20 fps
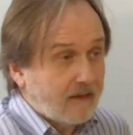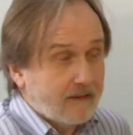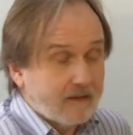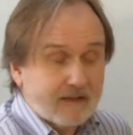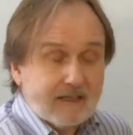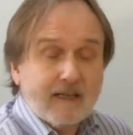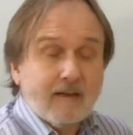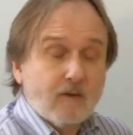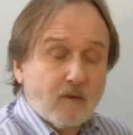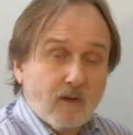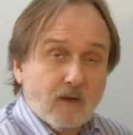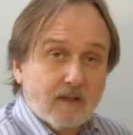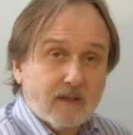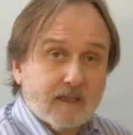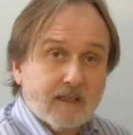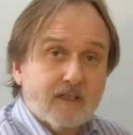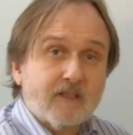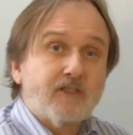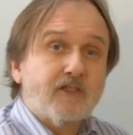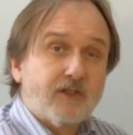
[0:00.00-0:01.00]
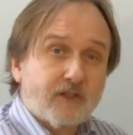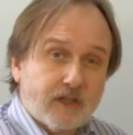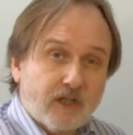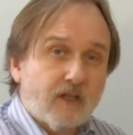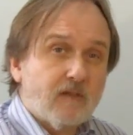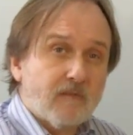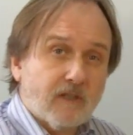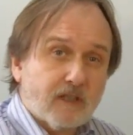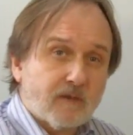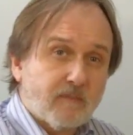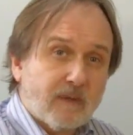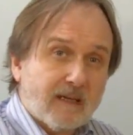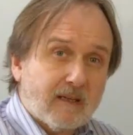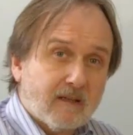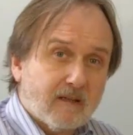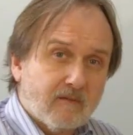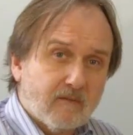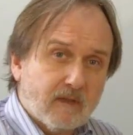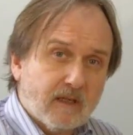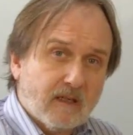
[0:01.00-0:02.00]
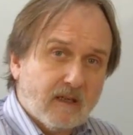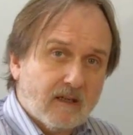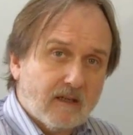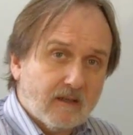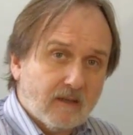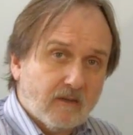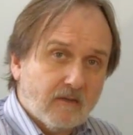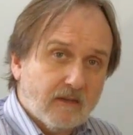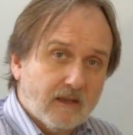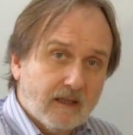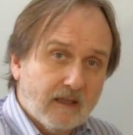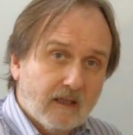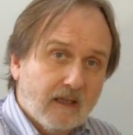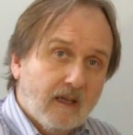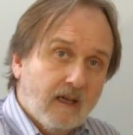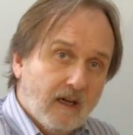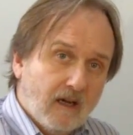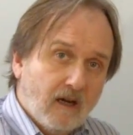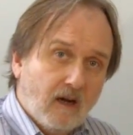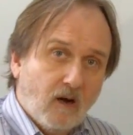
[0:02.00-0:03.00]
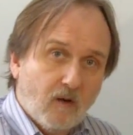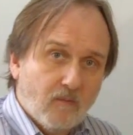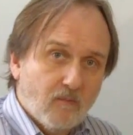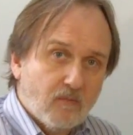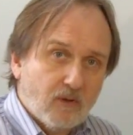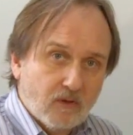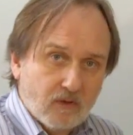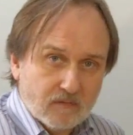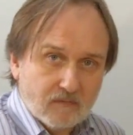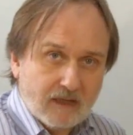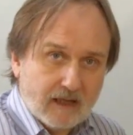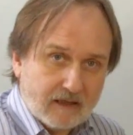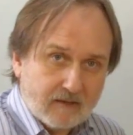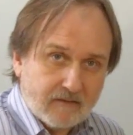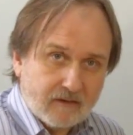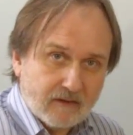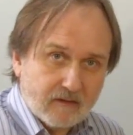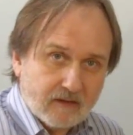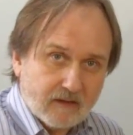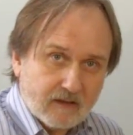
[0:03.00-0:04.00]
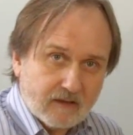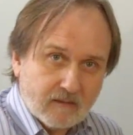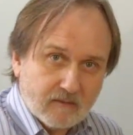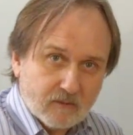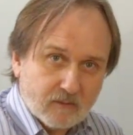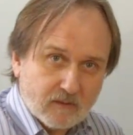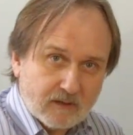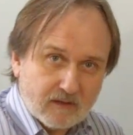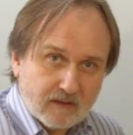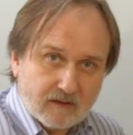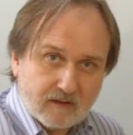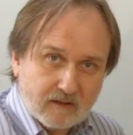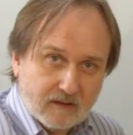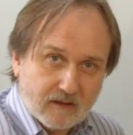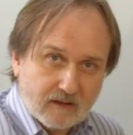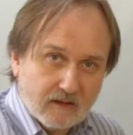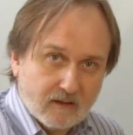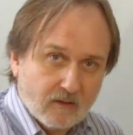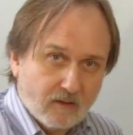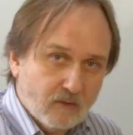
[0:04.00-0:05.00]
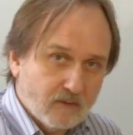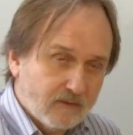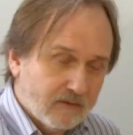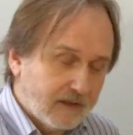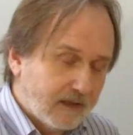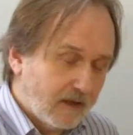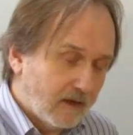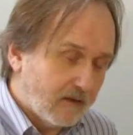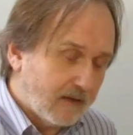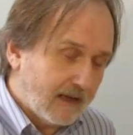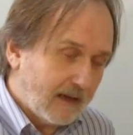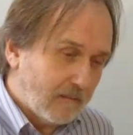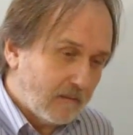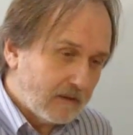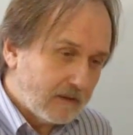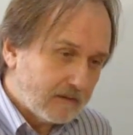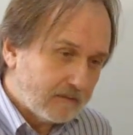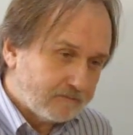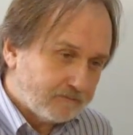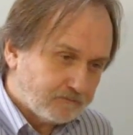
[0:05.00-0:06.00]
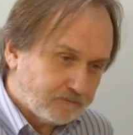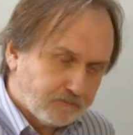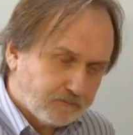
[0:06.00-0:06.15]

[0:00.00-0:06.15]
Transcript: the sound quality is so much better than relying on the onboard microphone that comes with uh, all video cameras.